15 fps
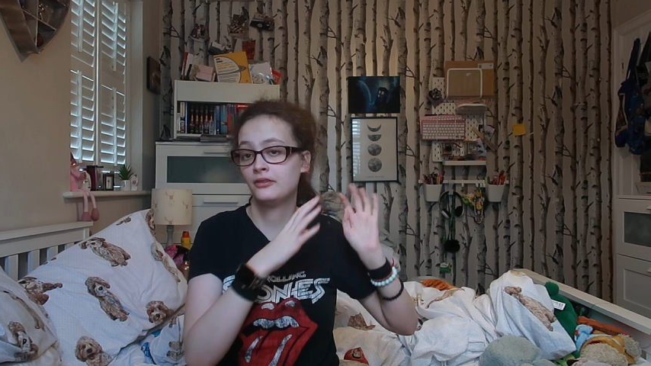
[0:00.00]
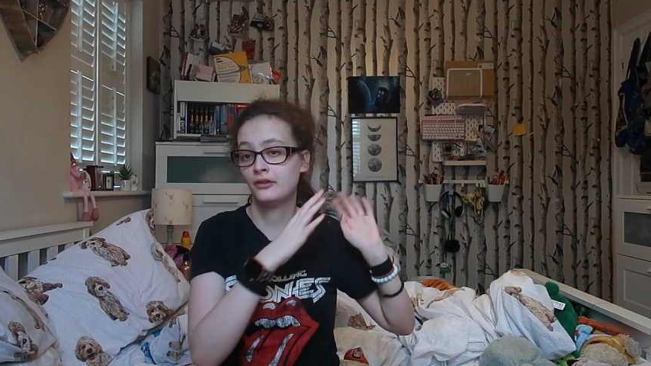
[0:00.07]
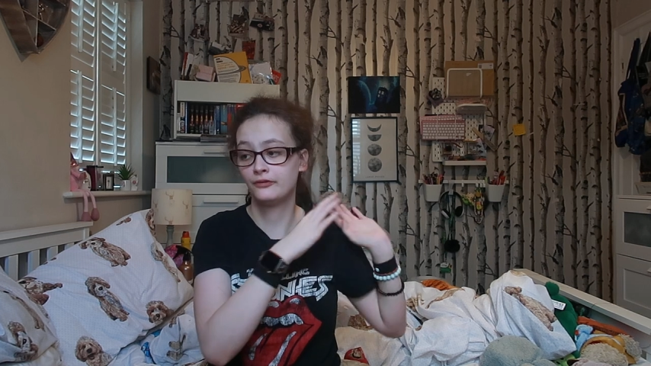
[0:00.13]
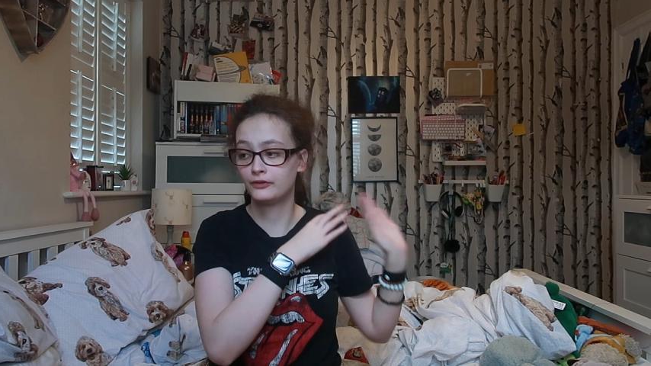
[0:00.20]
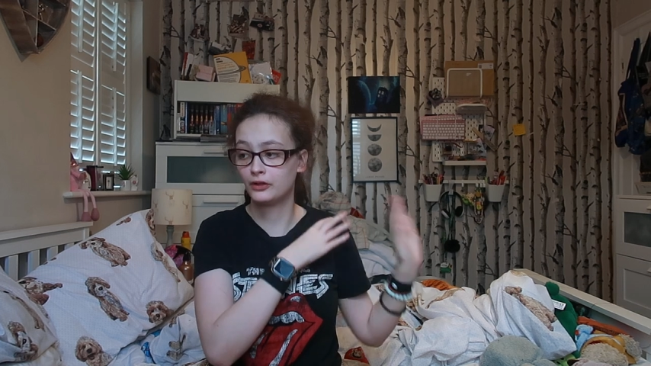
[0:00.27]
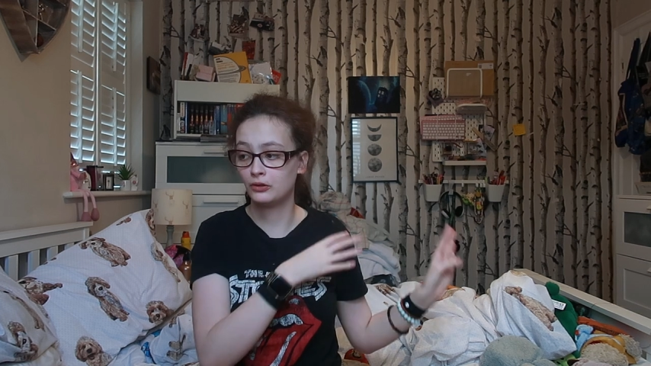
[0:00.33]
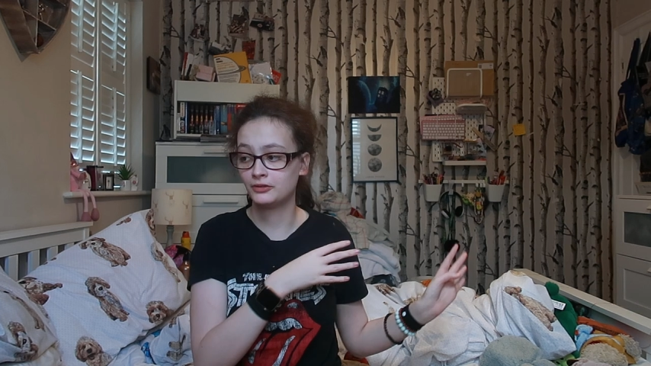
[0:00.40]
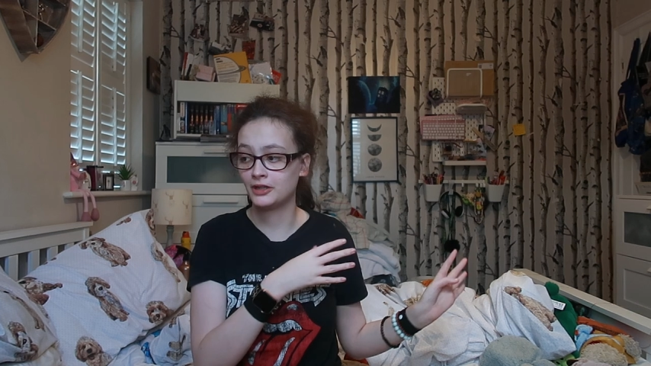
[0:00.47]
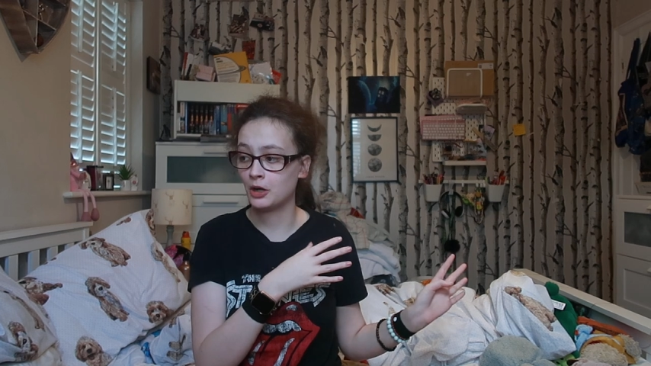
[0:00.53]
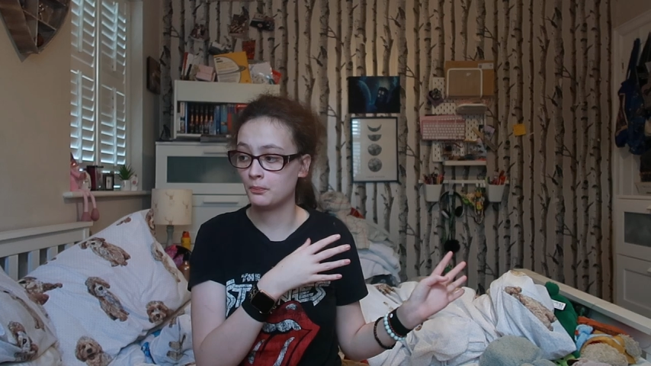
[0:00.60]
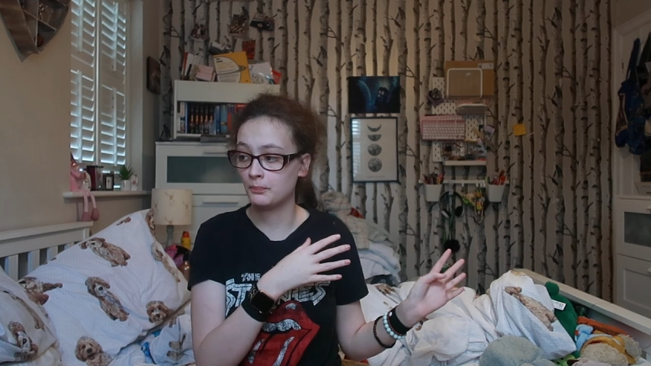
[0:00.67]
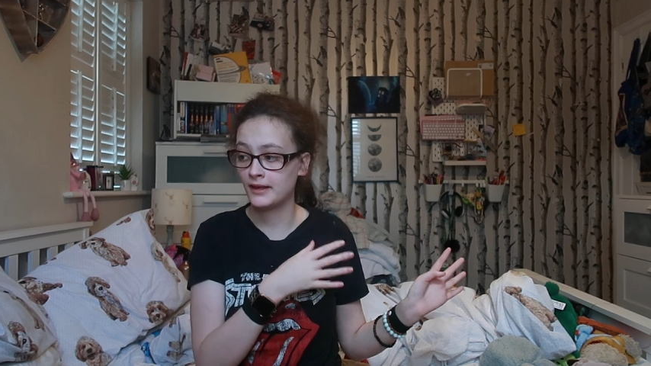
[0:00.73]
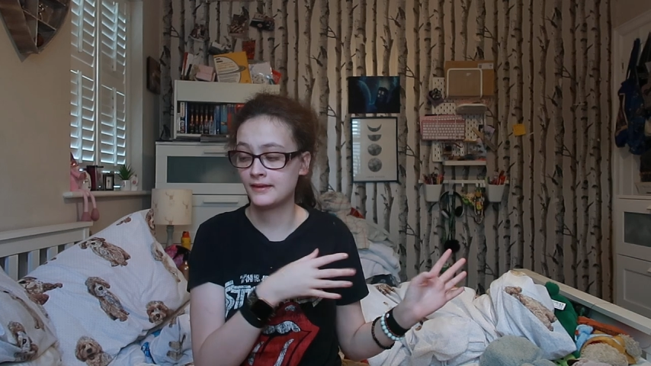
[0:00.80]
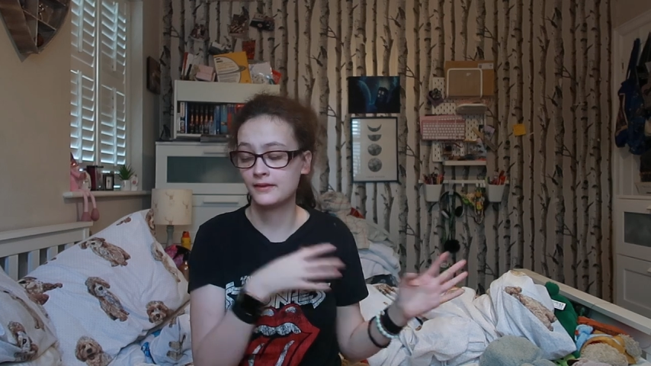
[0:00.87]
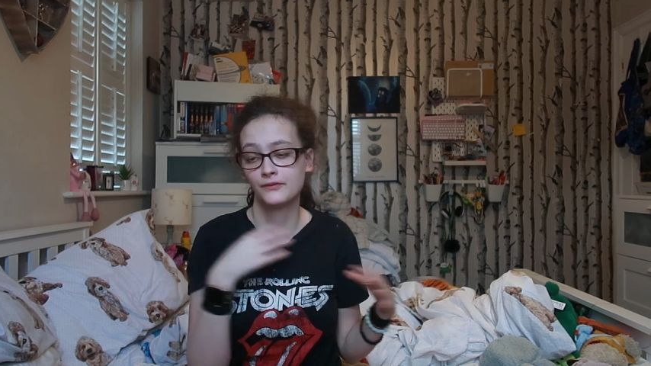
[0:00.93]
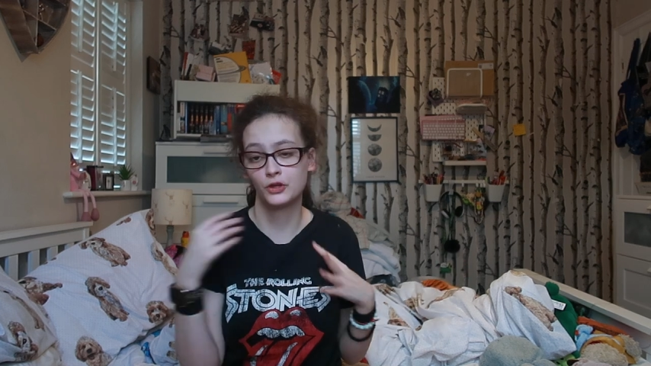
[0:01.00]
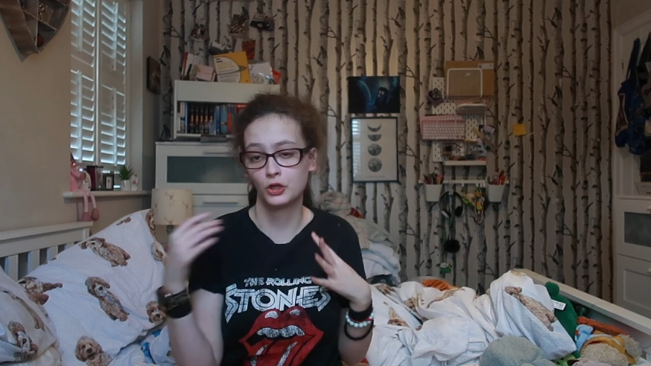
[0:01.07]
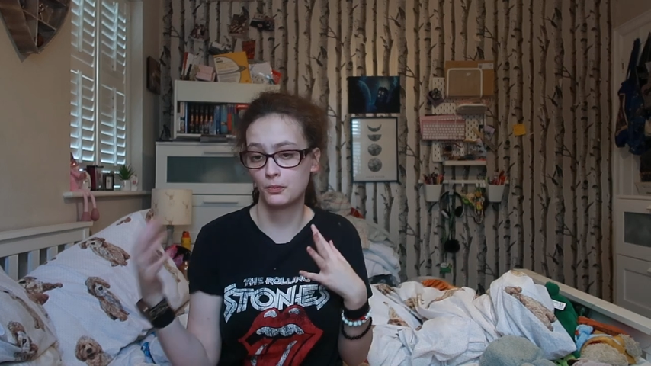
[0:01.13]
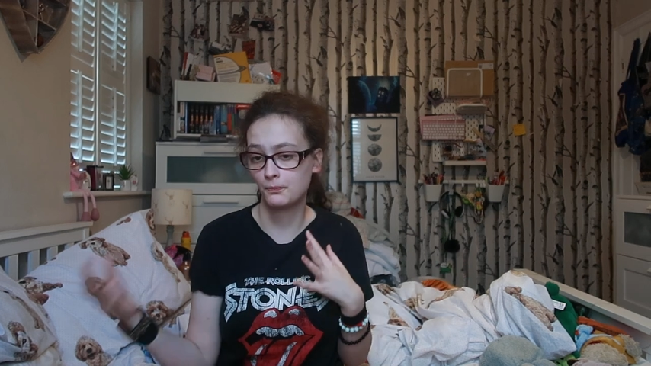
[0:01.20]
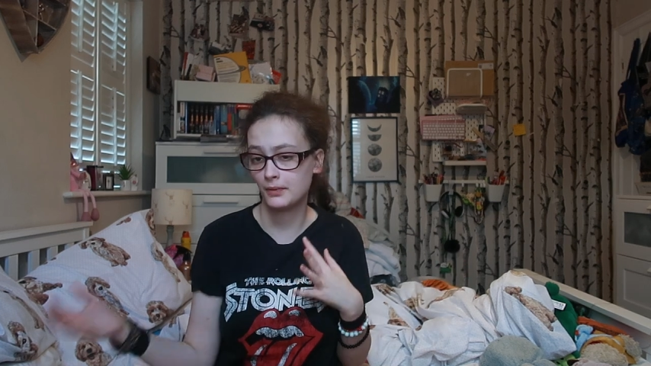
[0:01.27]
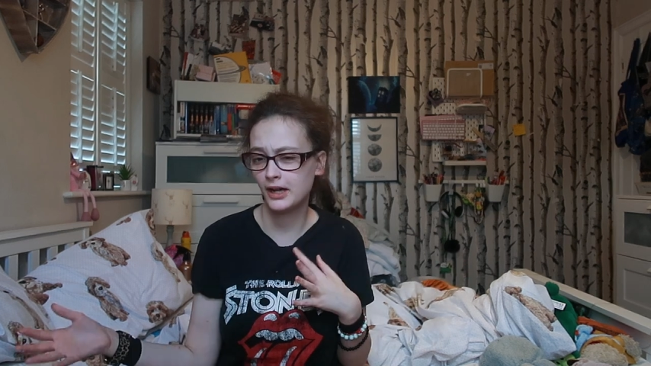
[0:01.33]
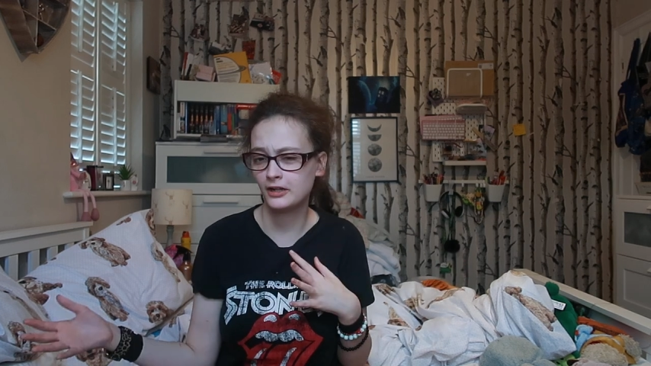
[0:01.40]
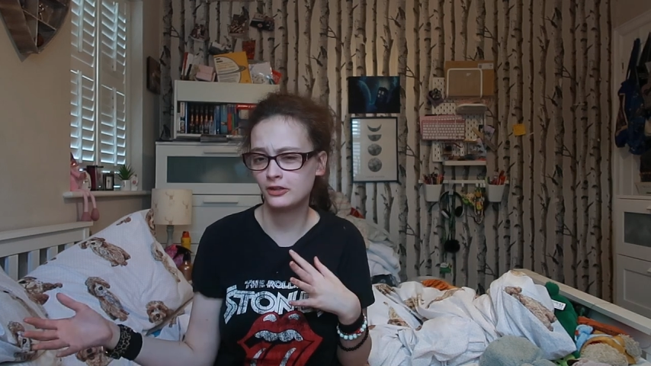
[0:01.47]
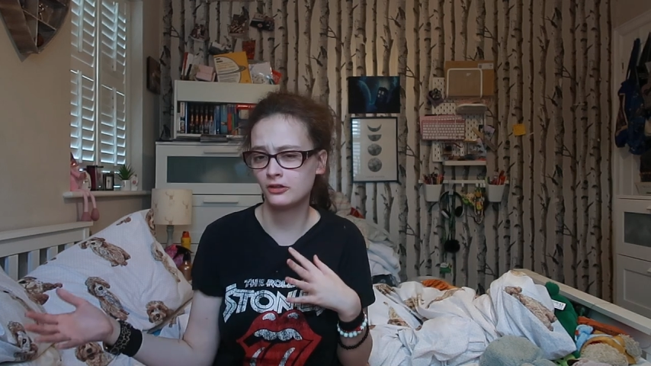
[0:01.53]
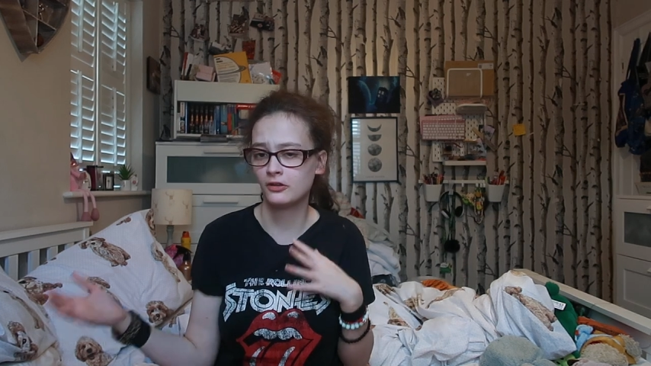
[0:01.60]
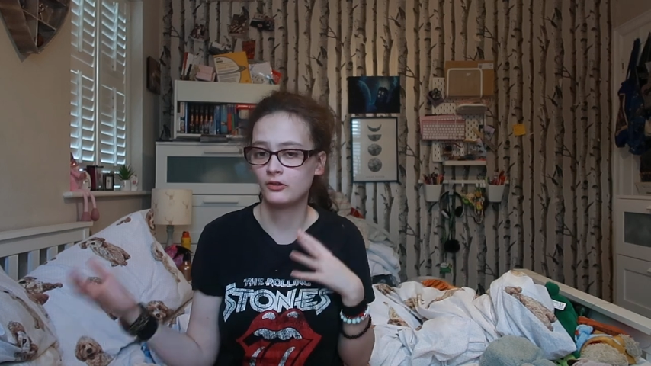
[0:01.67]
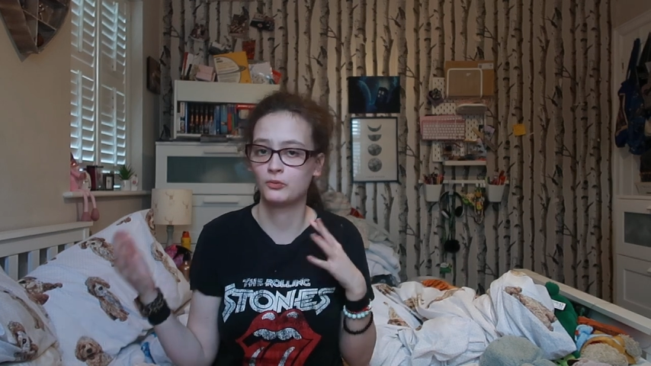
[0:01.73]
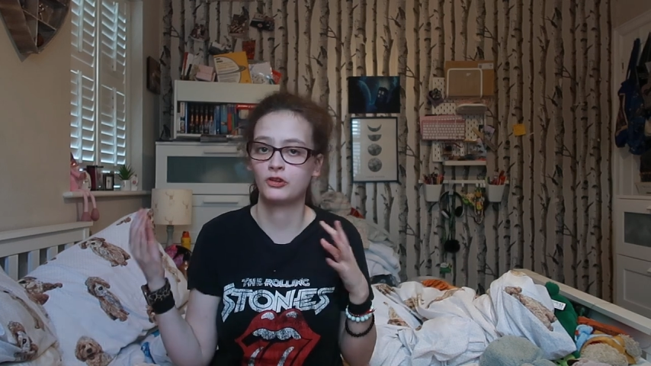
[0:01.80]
the fold-out beds for the companions,